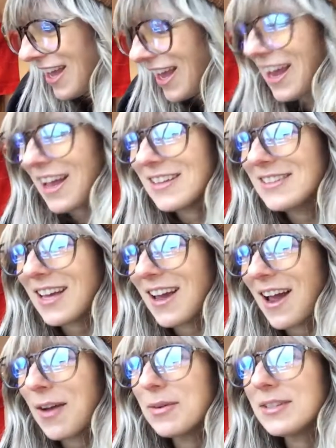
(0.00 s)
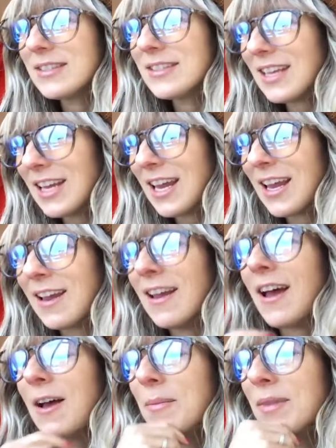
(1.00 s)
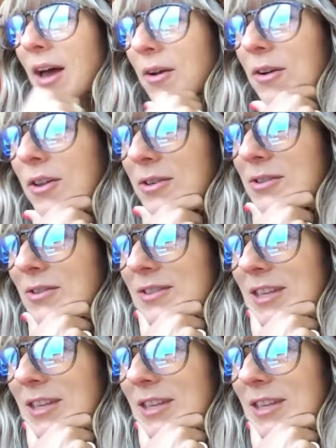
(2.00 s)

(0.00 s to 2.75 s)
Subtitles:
And I was singing Louder, Closer,